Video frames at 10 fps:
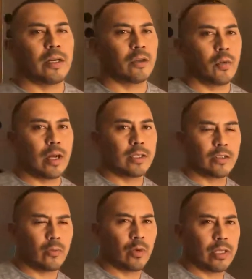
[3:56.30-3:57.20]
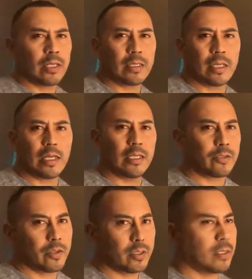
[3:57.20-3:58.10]
Otherwise, they're really not that
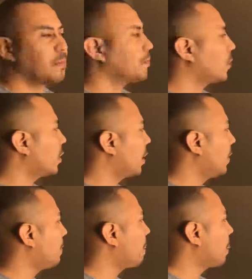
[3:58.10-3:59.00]
interested. Okay.